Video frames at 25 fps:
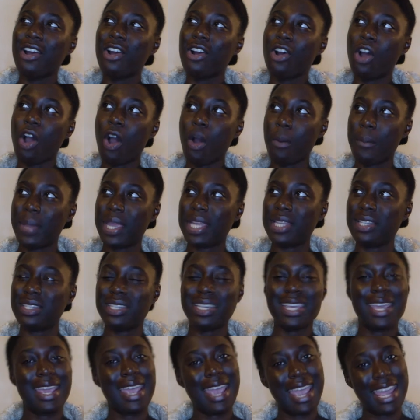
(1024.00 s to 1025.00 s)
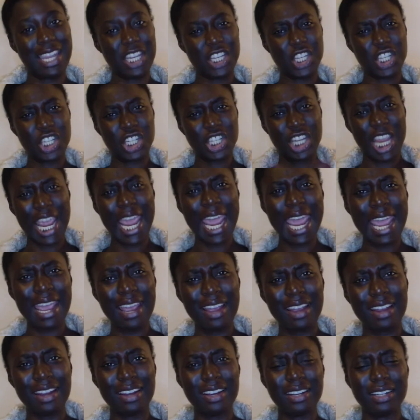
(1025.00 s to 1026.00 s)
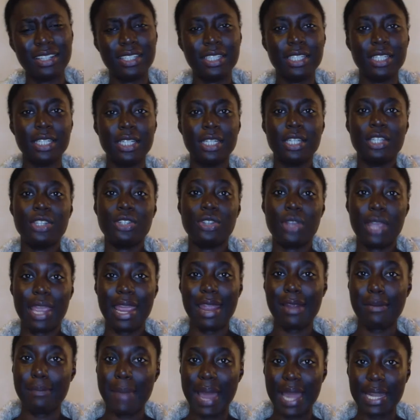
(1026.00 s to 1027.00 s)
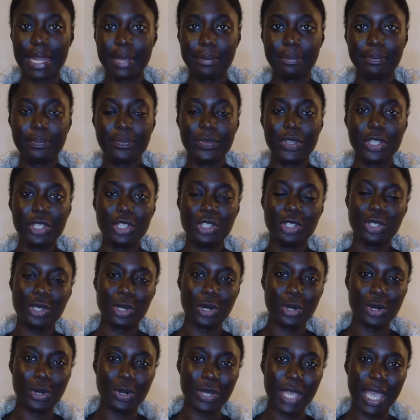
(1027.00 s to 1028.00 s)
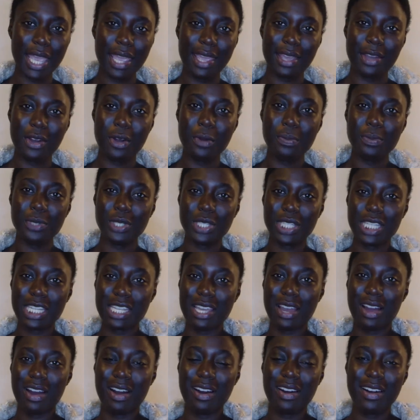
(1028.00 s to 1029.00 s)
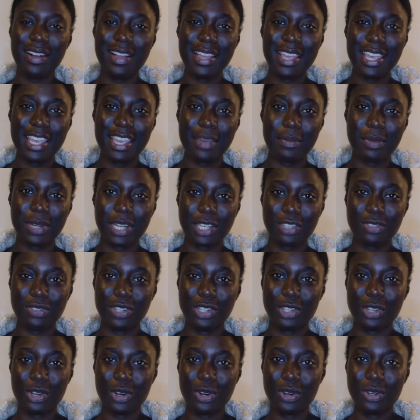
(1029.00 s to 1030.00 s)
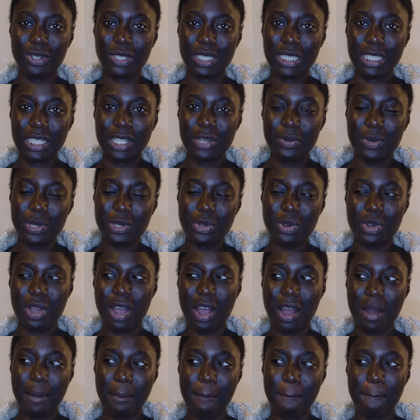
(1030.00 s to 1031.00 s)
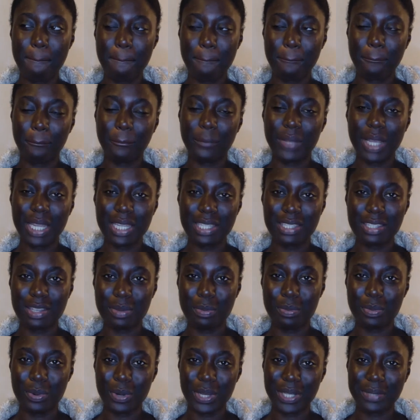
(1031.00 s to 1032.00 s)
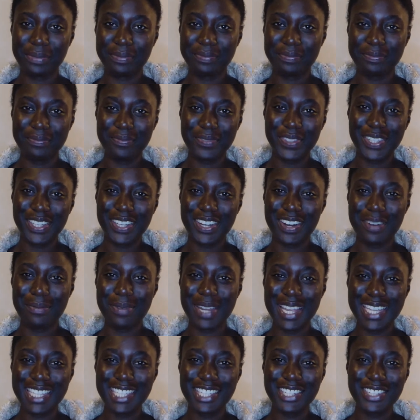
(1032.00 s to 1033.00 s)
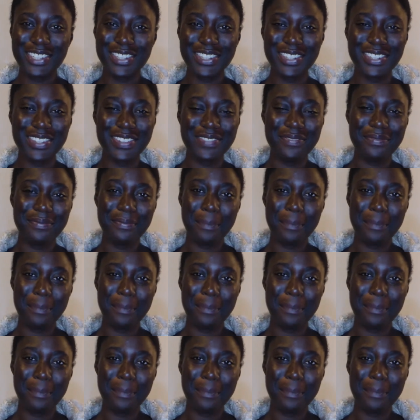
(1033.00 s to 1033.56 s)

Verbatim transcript: comment, and share to everybody. So yeah, hope to see y'all in my next video, which will come at some point. God bless you.